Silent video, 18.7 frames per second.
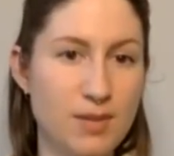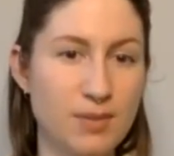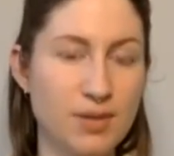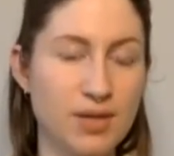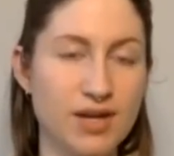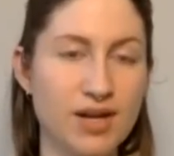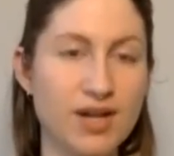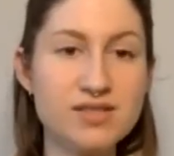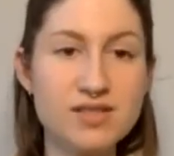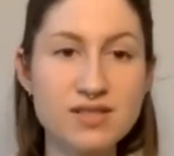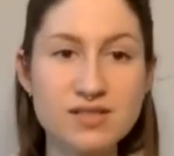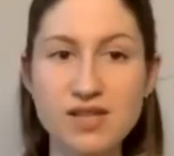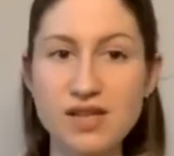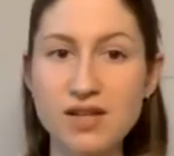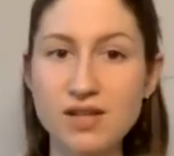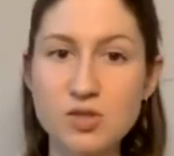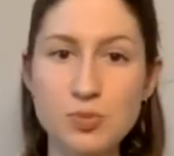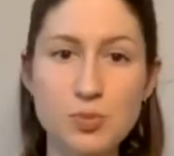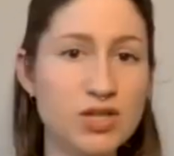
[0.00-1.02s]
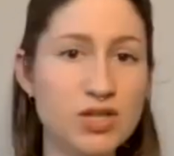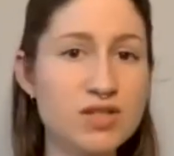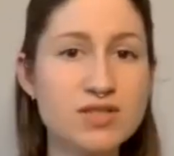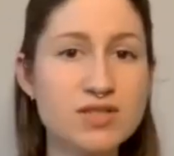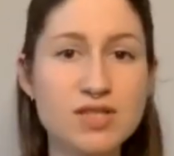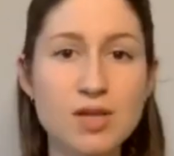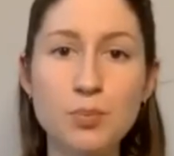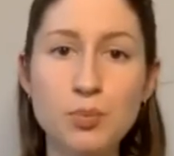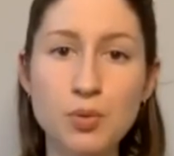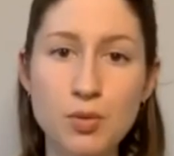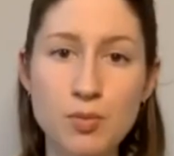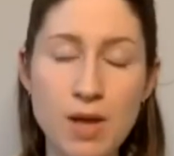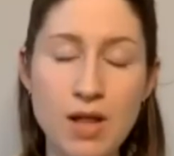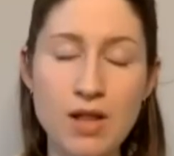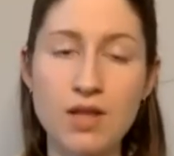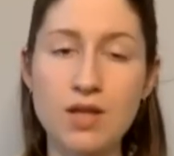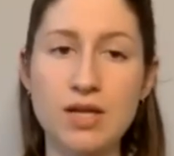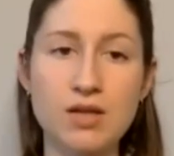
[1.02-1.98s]
But as I said, it's a pretty simple
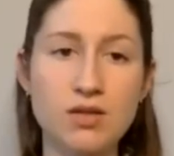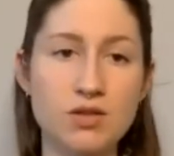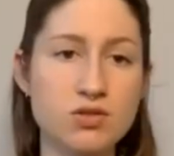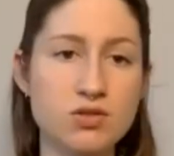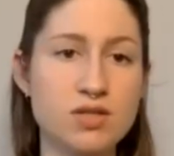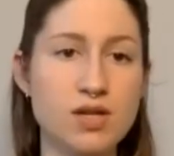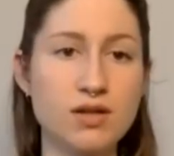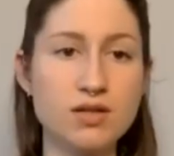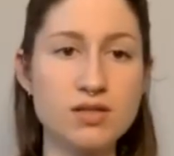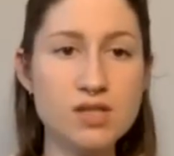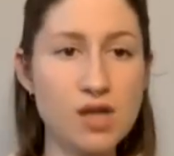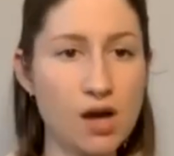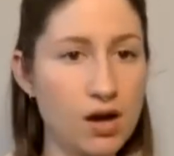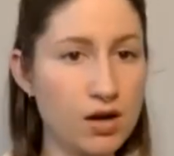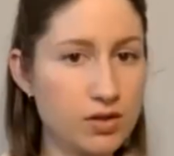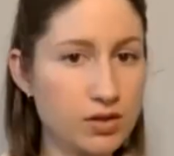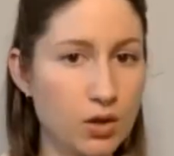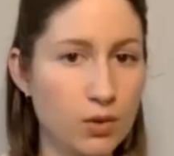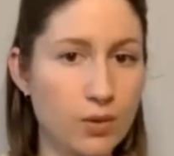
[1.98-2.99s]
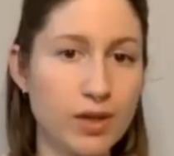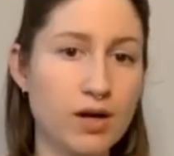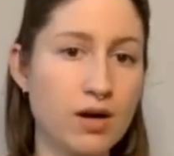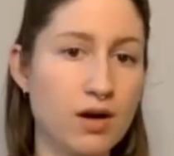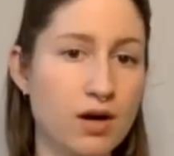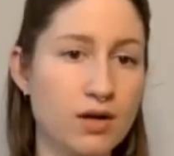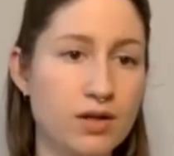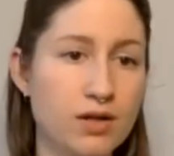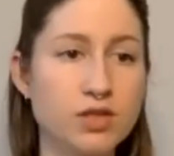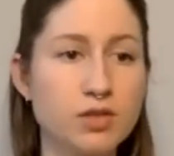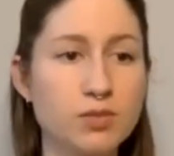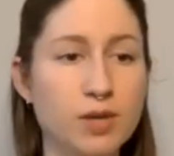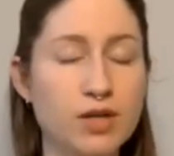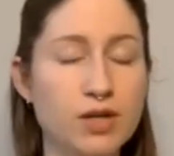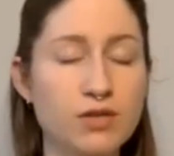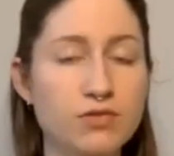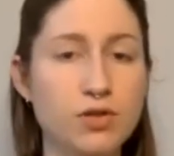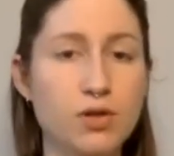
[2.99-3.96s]
melody. There's not a ton going on, and you
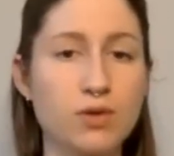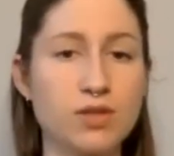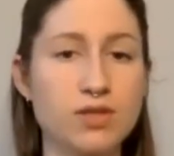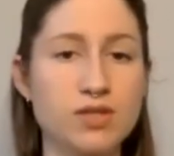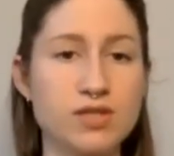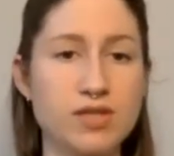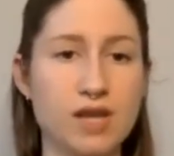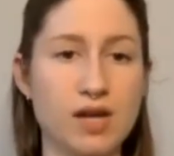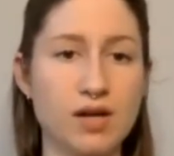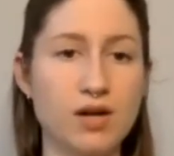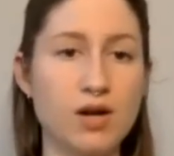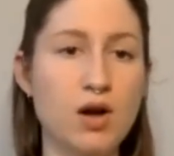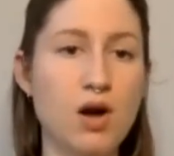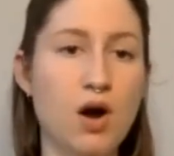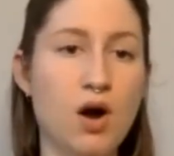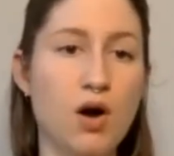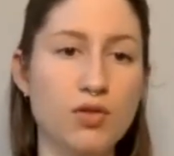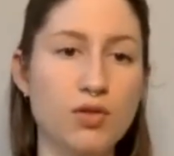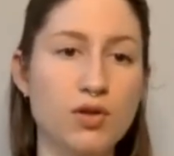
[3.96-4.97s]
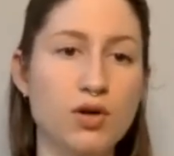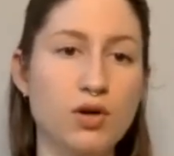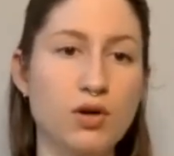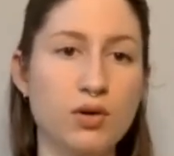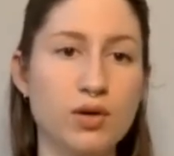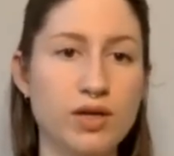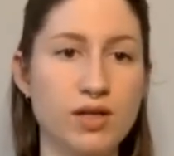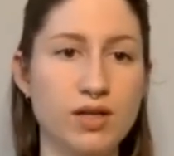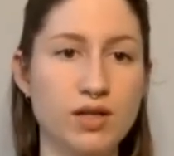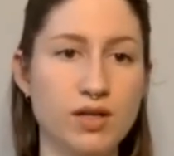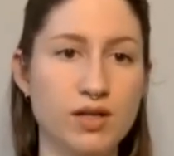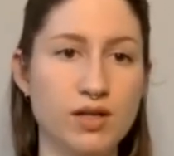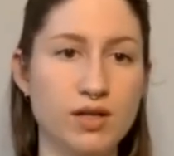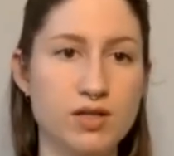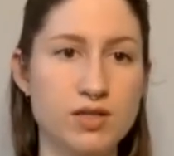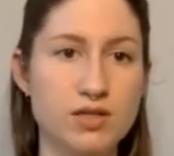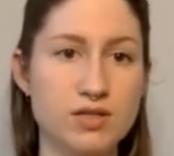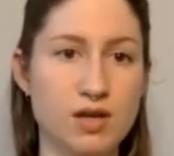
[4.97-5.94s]
might have noticed that although it
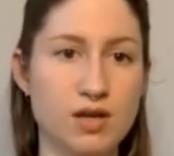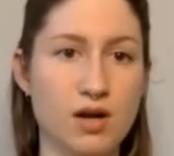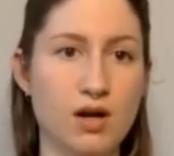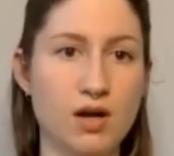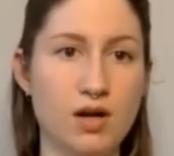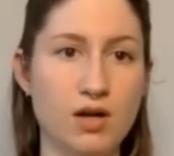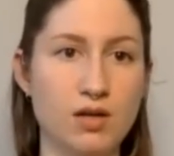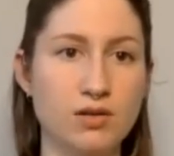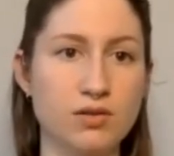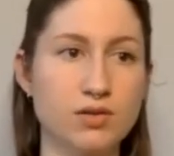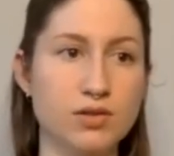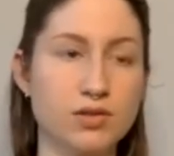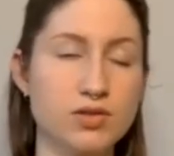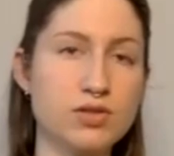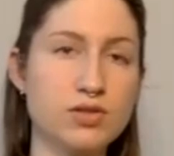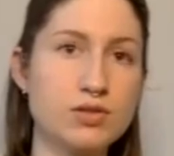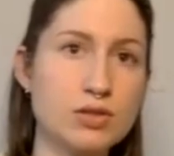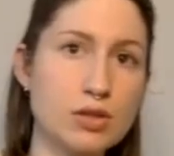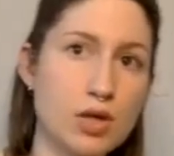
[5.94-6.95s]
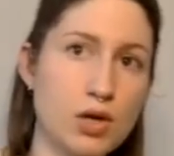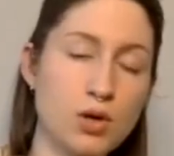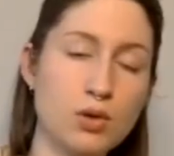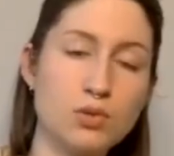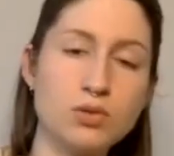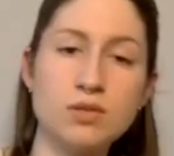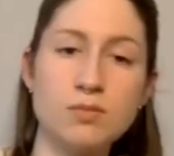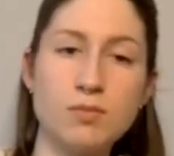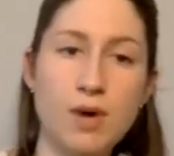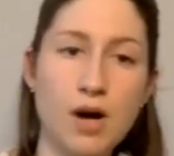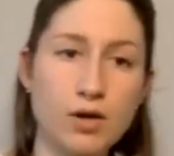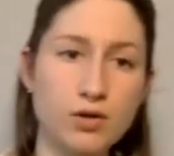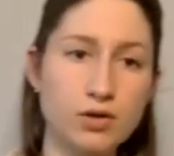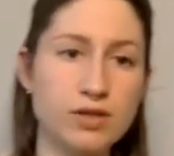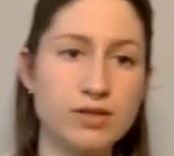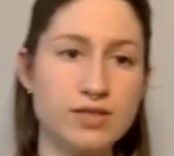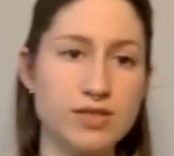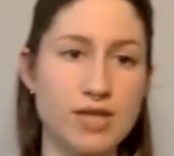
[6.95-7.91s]
is on the slow to
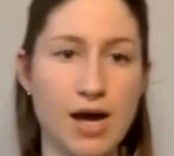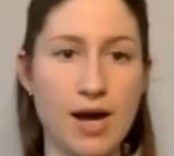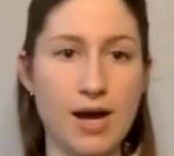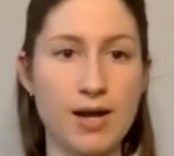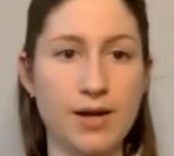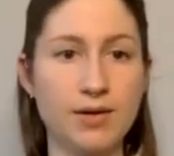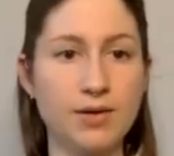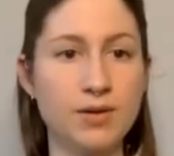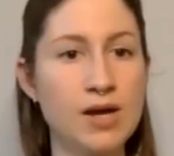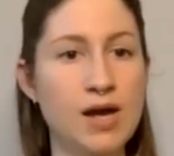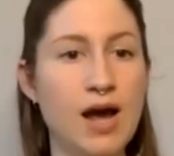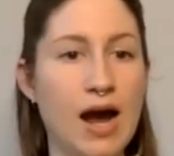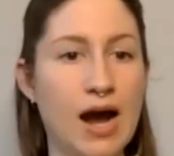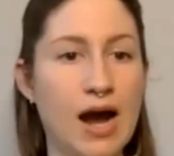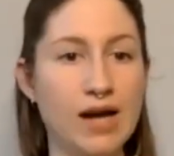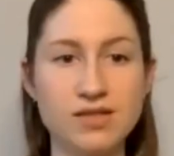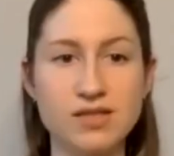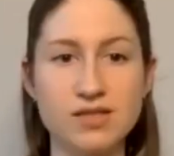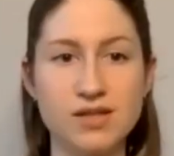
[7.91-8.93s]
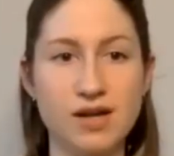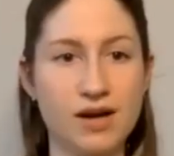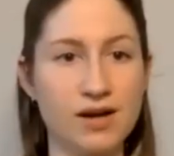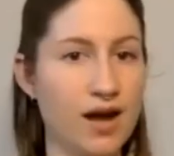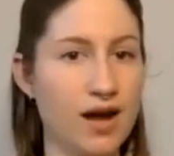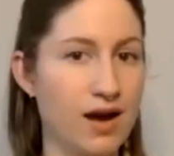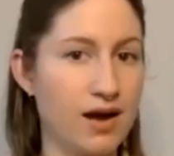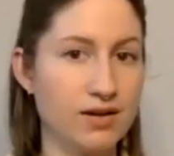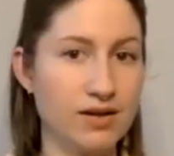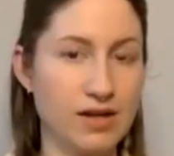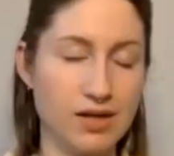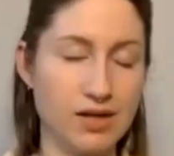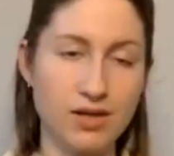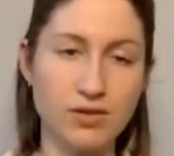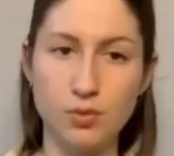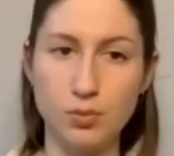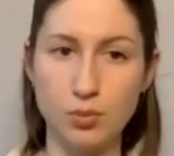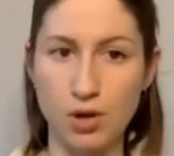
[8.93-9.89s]
moderate side, I did not add
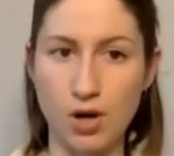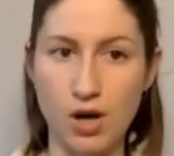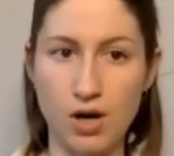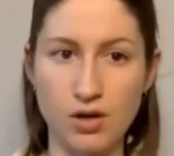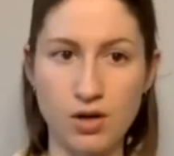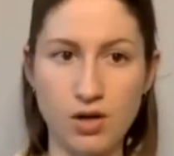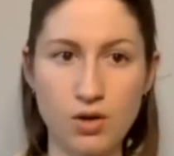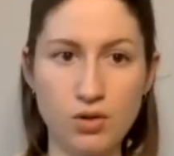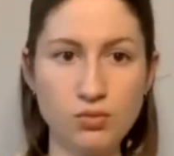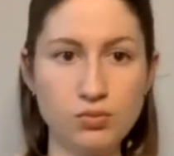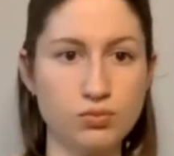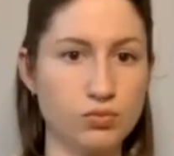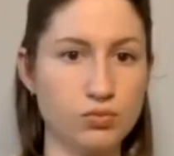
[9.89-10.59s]
any vibrato.